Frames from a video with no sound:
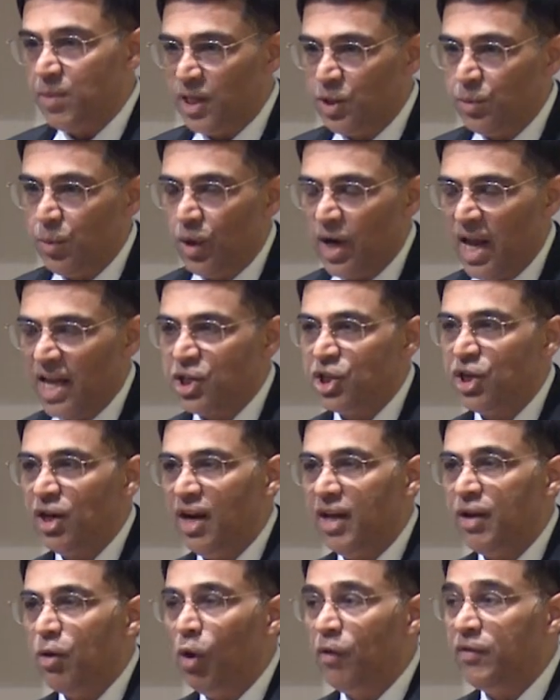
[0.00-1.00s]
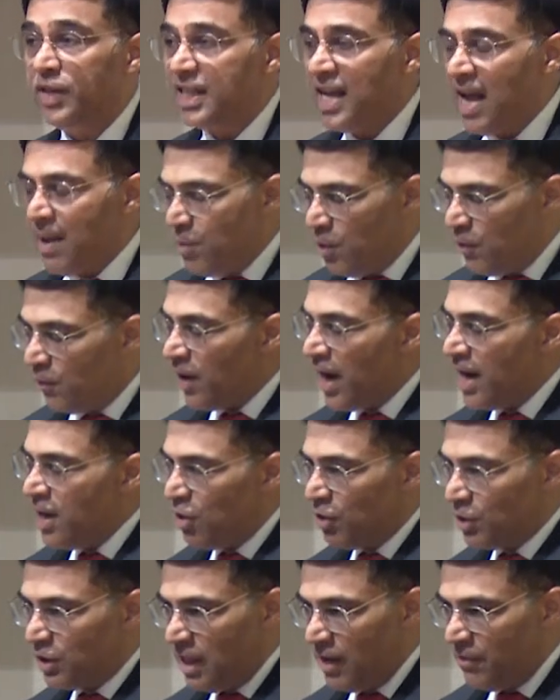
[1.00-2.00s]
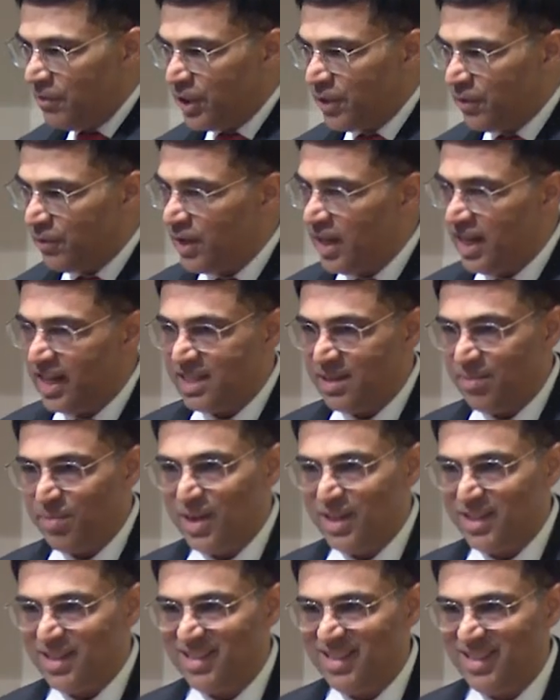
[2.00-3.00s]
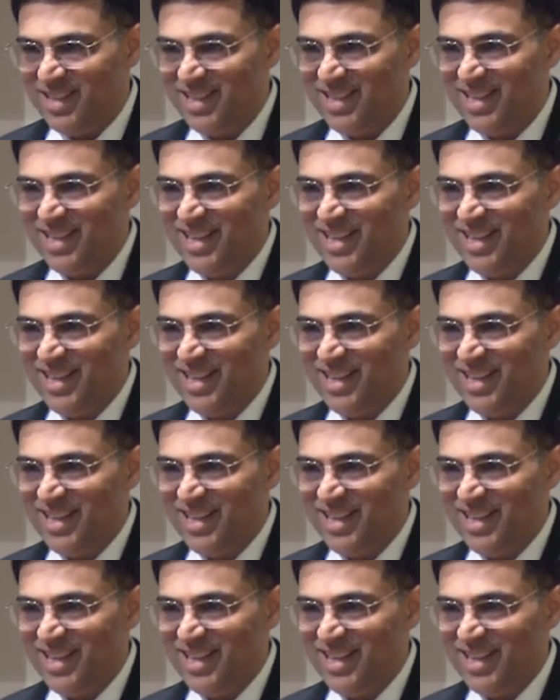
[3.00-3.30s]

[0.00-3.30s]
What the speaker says: much more naturally. Over time, you find yourself shifting as a person.